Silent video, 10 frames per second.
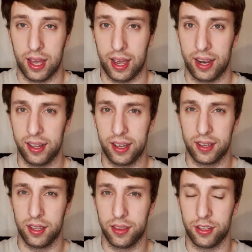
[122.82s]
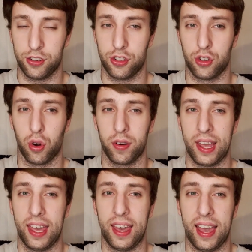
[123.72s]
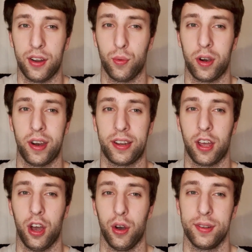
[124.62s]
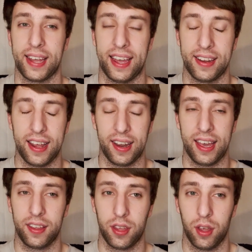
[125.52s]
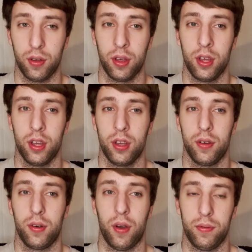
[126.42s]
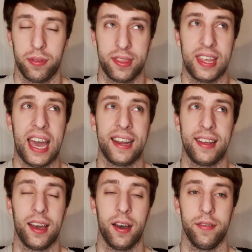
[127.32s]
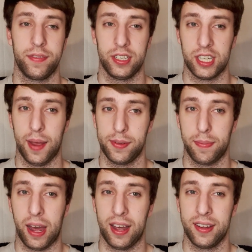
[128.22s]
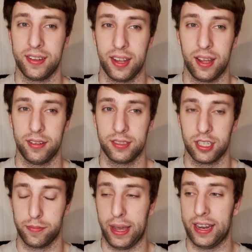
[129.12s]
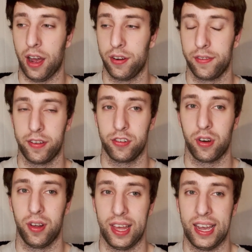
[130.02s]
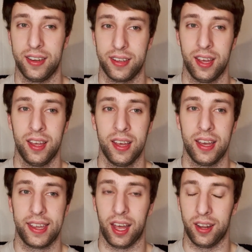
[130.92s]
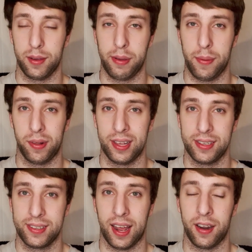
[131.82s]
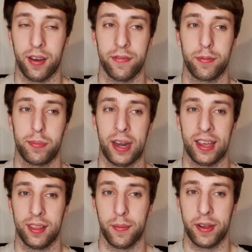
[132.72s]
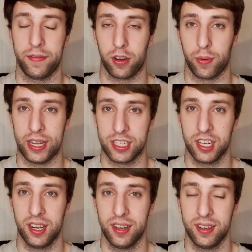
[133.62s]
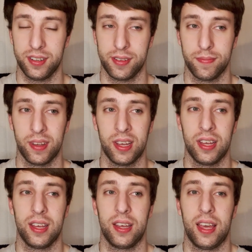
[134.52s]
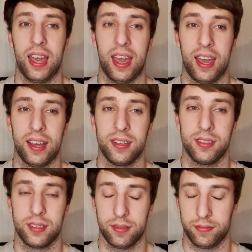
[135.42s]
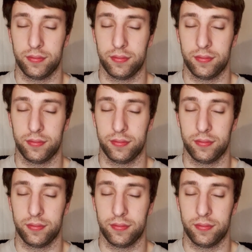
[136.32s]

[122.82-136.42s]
I like the story and where it goes, and I like the idea of James Bond just being out of control and killing people instead of bringing them in for questions. And